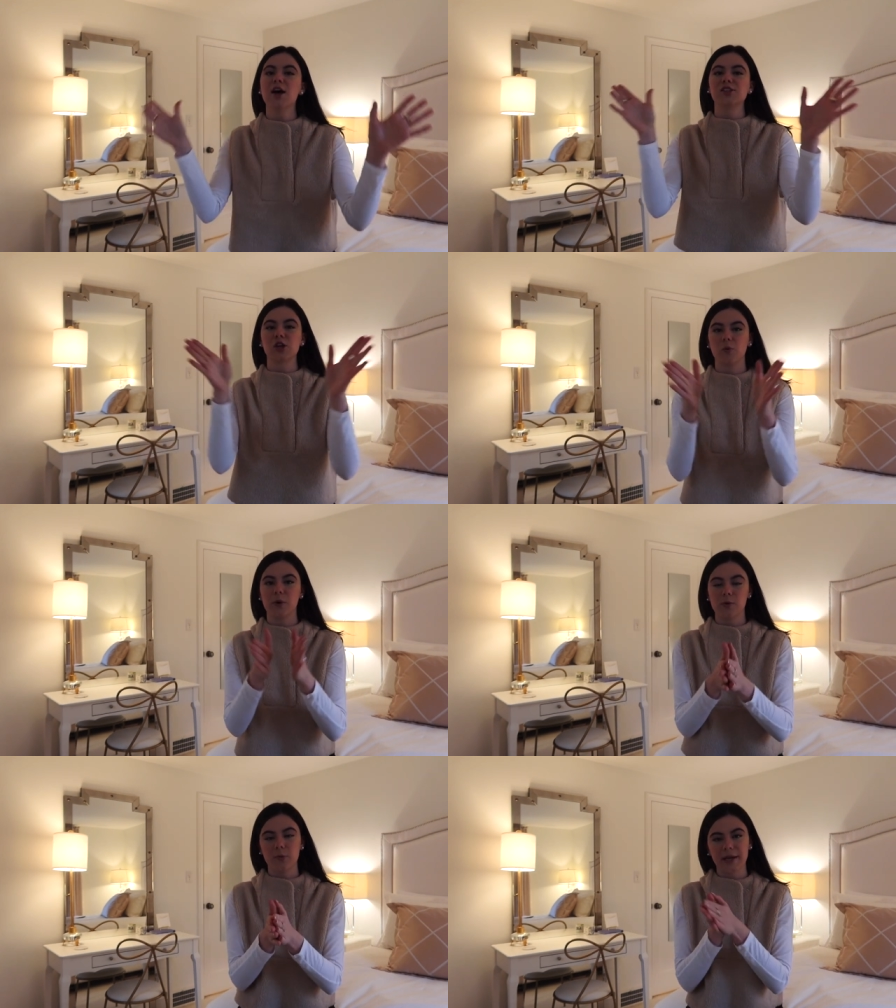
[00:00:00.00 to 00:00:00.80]
So
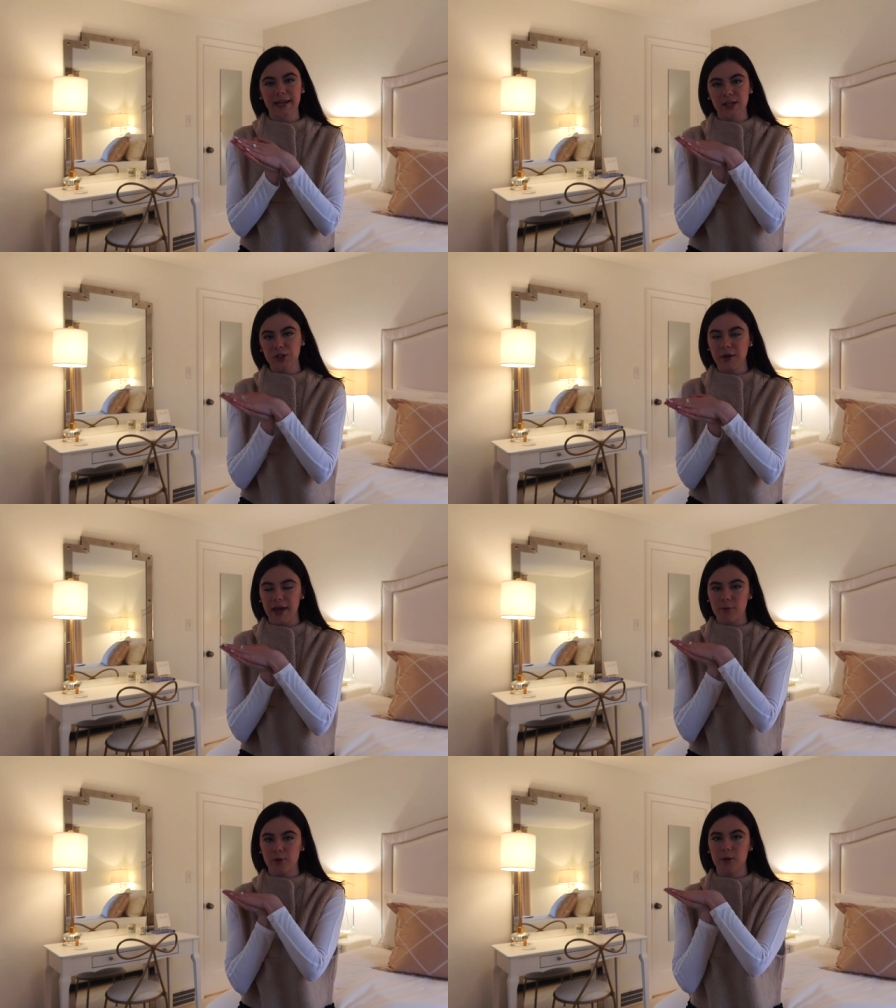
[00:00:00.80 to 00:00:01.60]
we will be getting a new
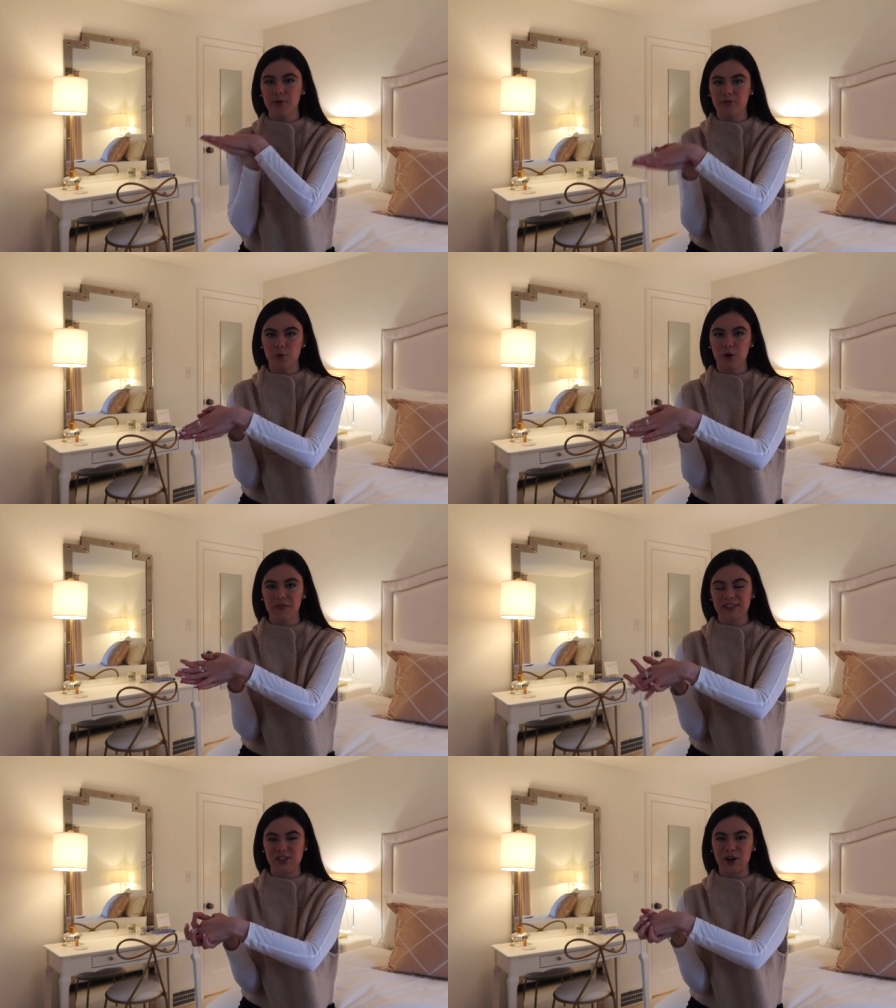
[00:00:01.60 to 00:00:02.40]
camera before
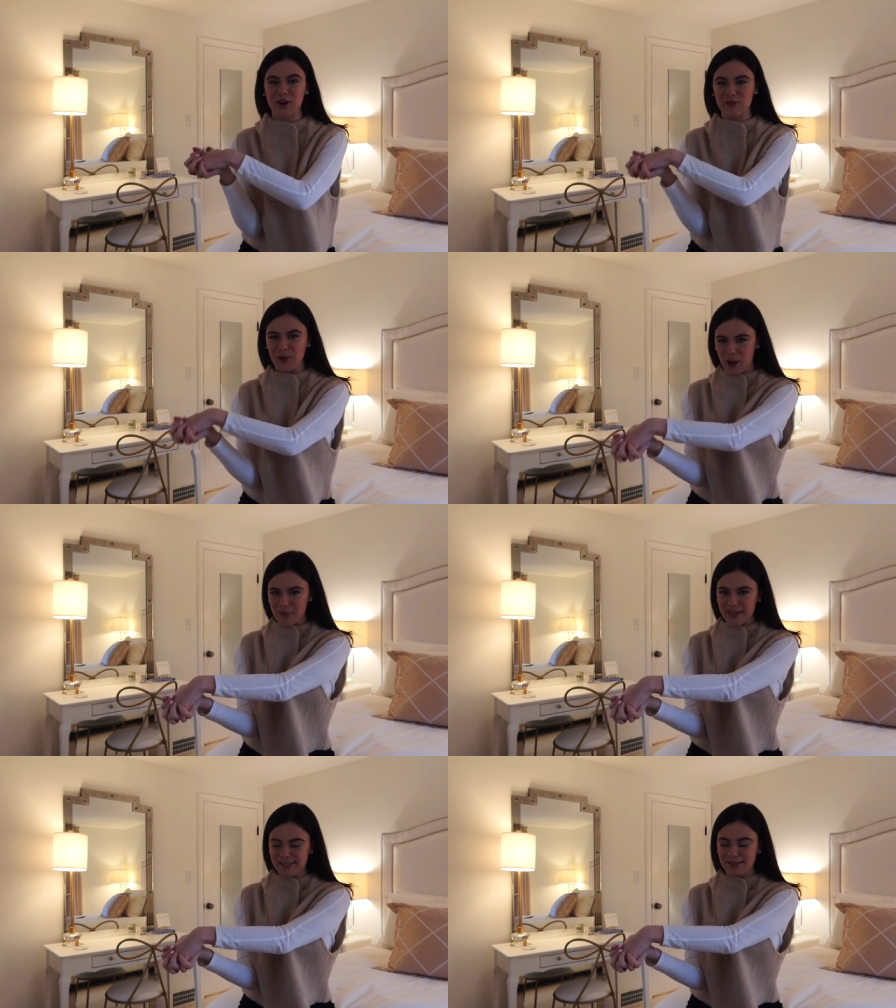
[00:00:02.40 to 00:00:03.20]
the start of
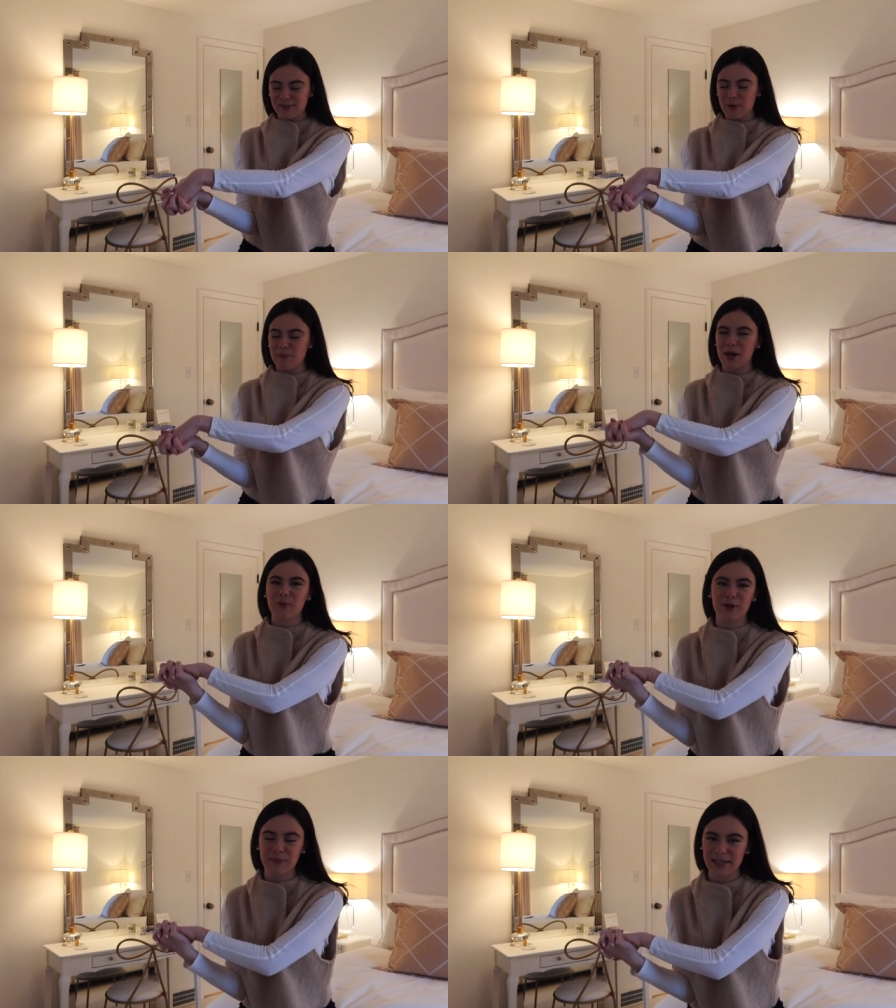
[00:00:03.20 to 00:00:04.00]
Vlogmas, but bear
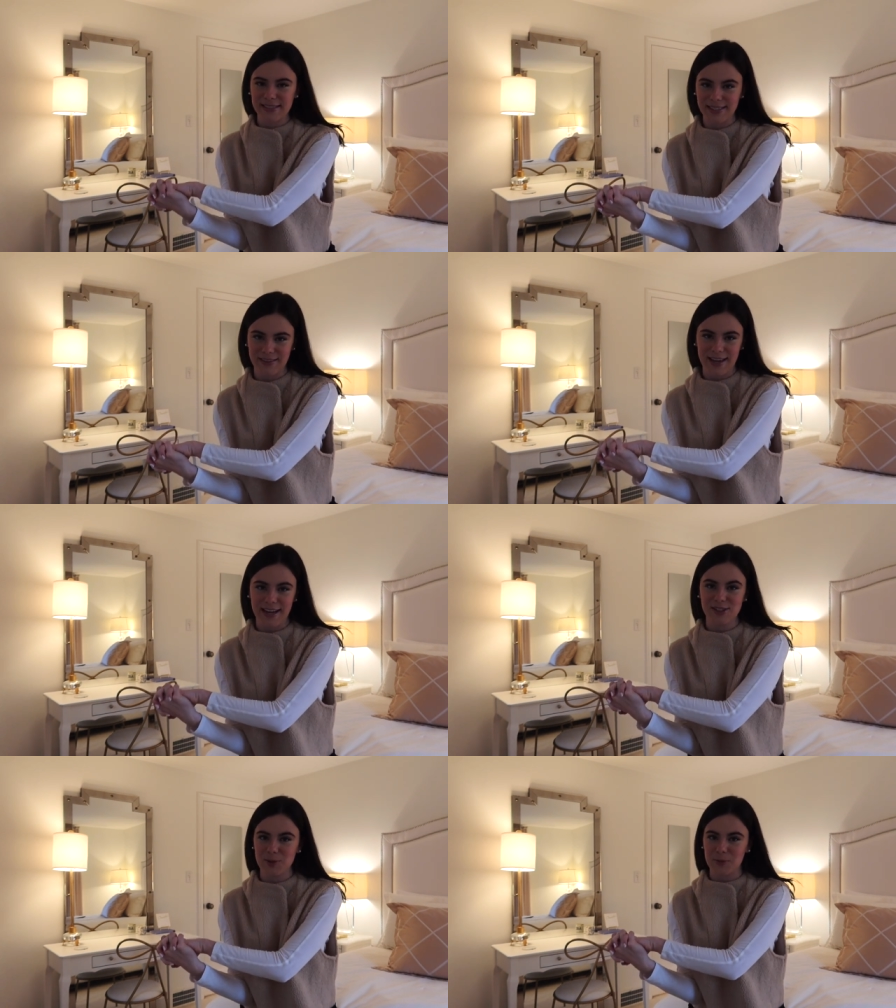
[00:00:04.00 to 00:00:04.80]
with me until then.
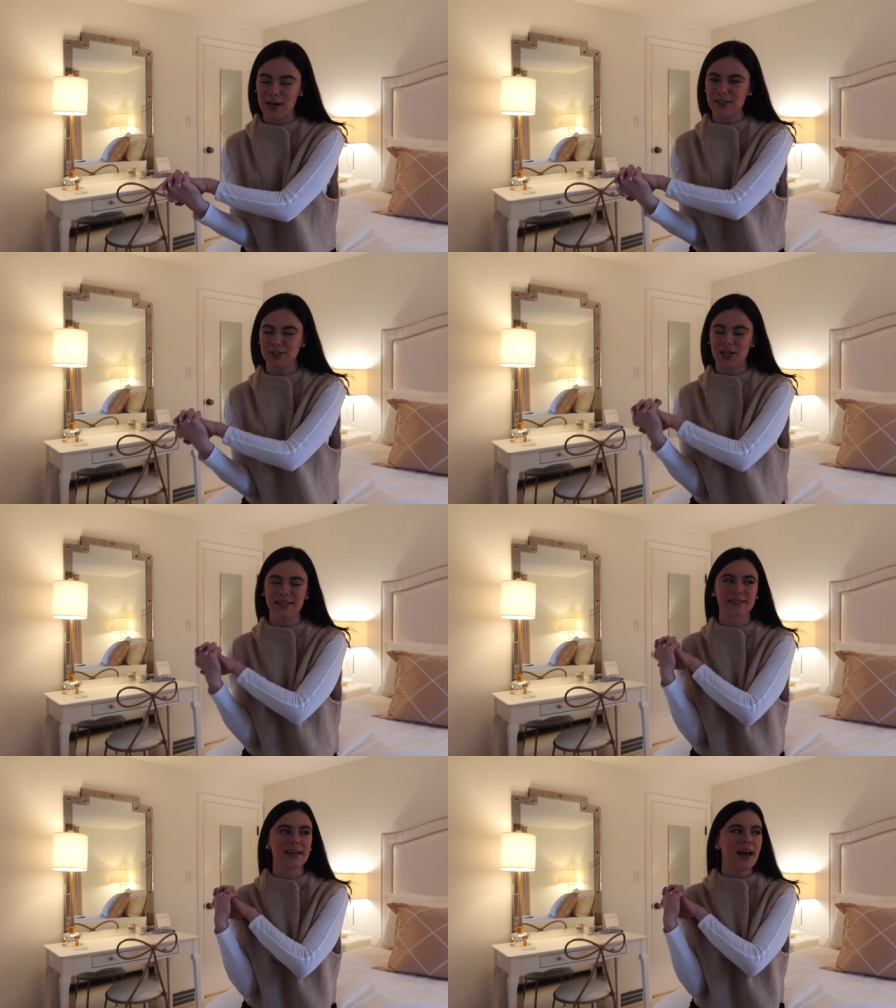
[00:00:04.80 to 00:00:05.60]
I do
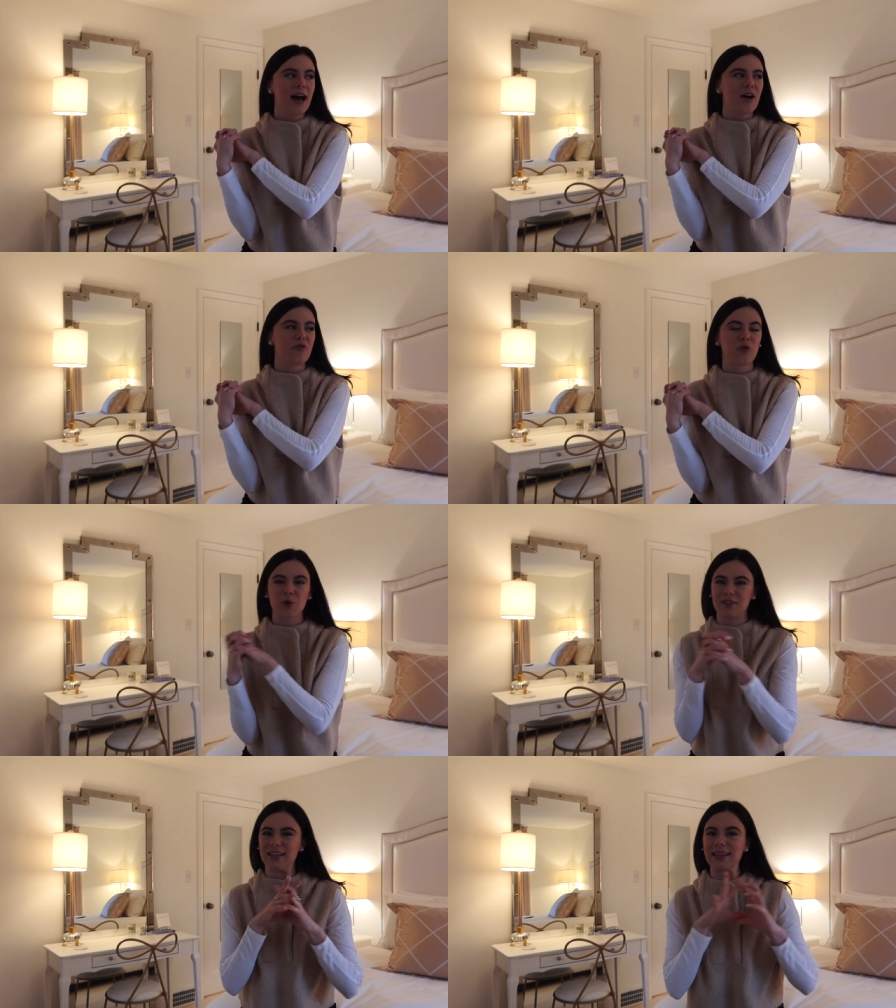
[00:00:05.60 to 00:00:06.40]
apologize
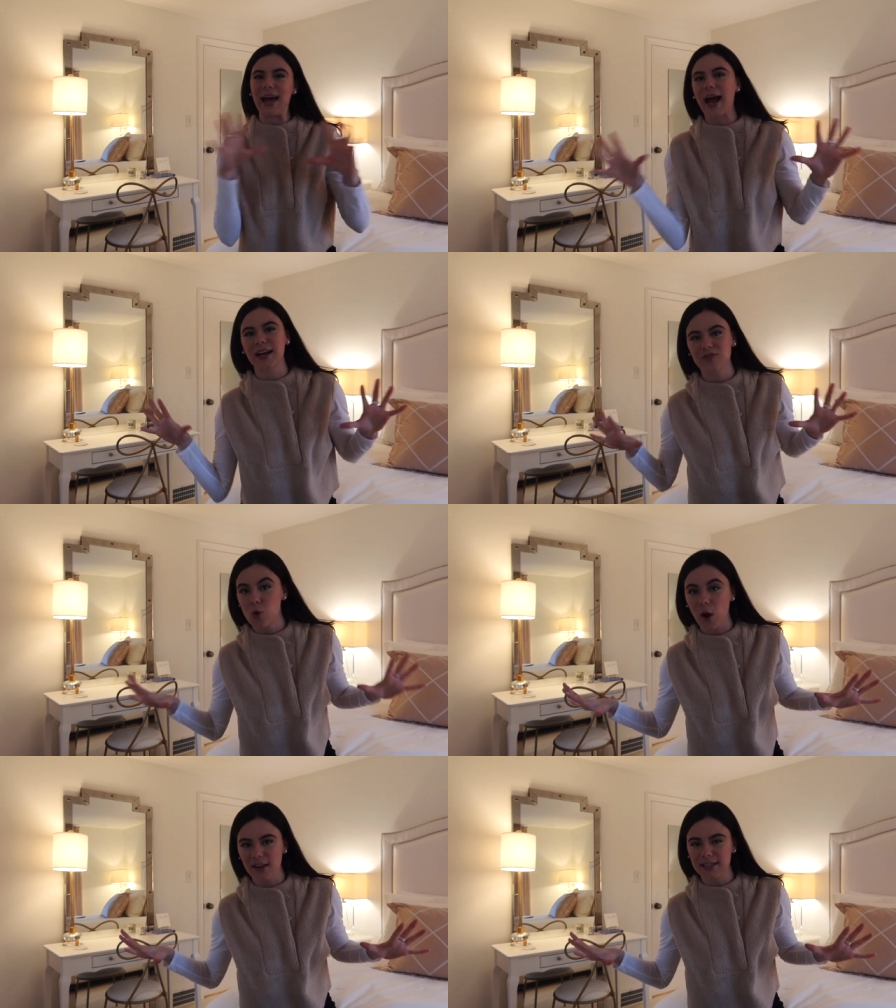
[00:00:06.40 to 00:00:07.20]
for the lack of
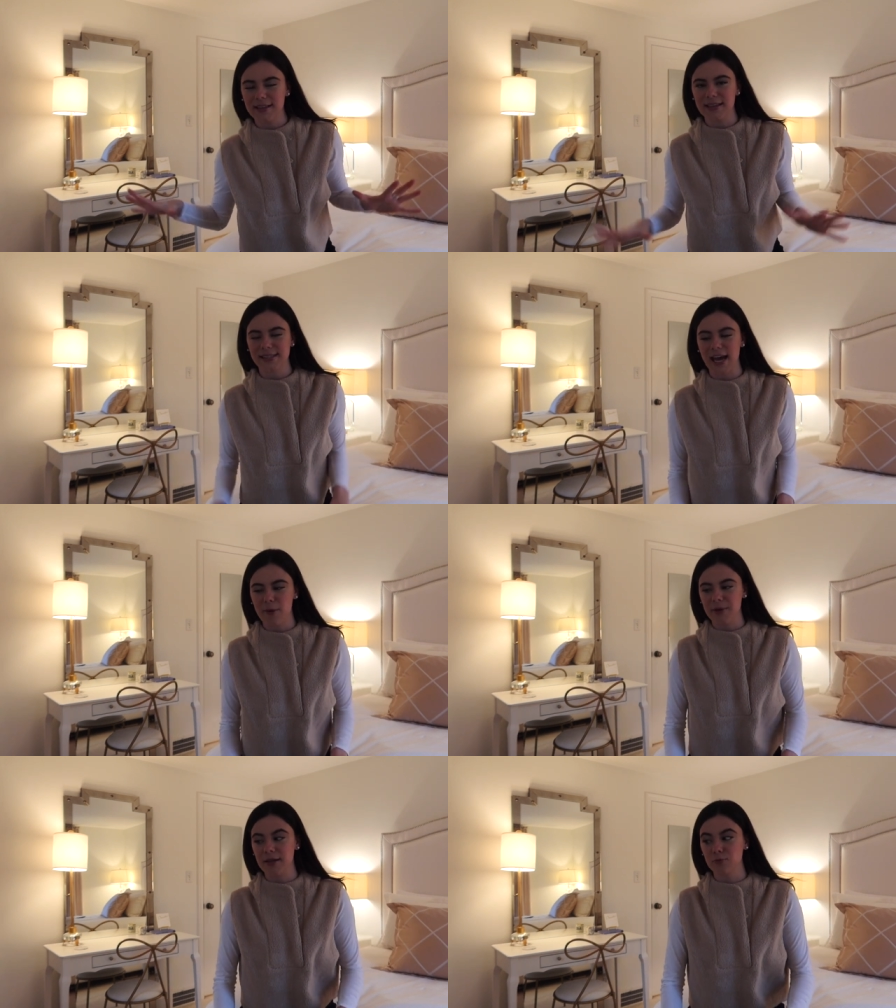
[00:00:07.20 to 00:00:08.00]
quality that is
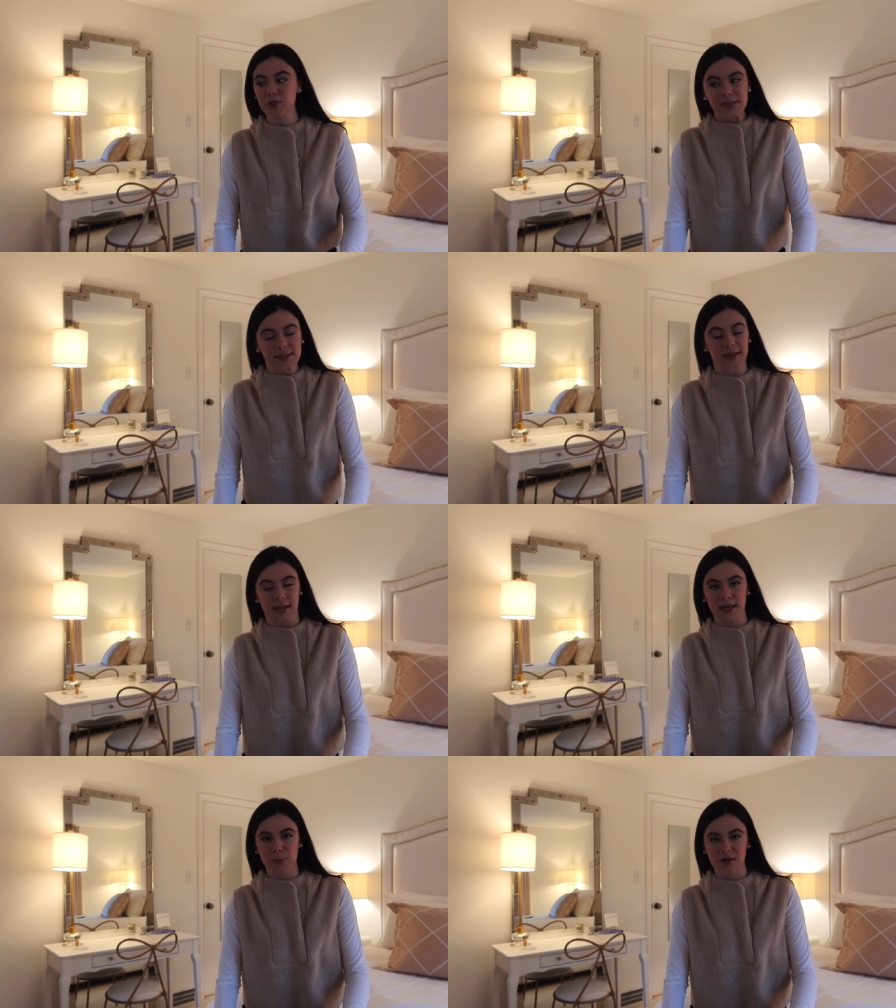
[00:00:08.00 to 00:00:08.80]
happening
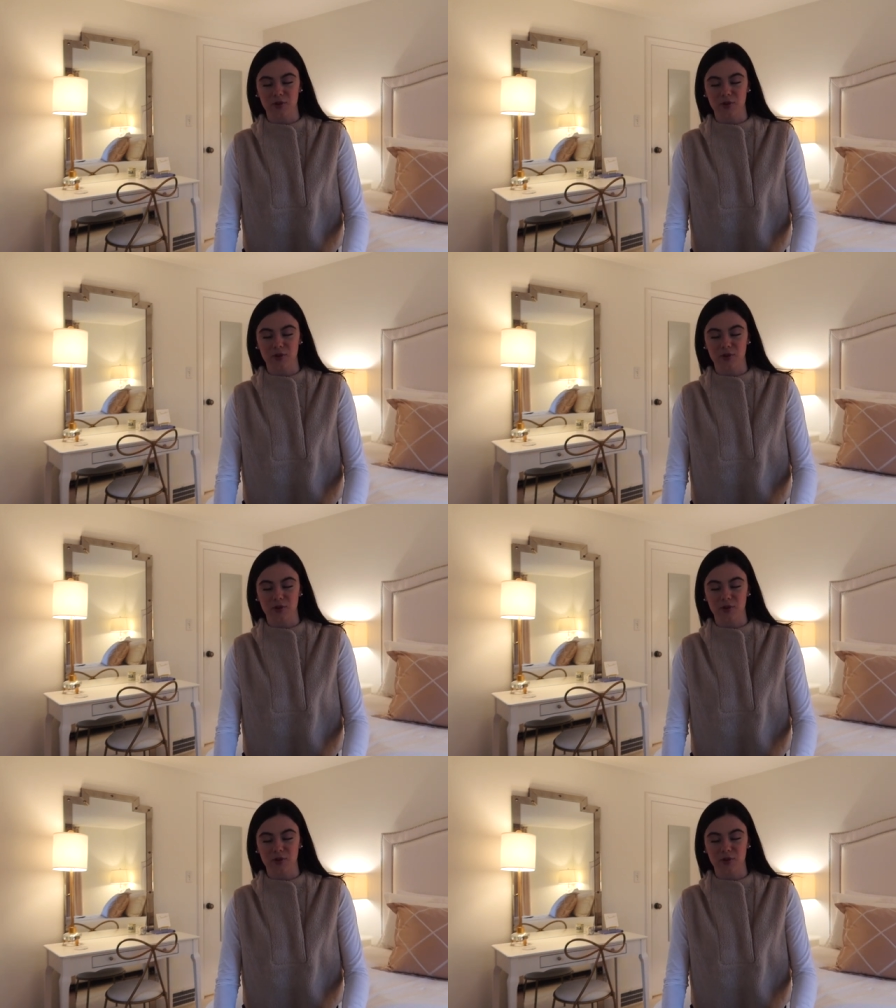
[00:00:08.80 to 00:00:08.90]
recently in my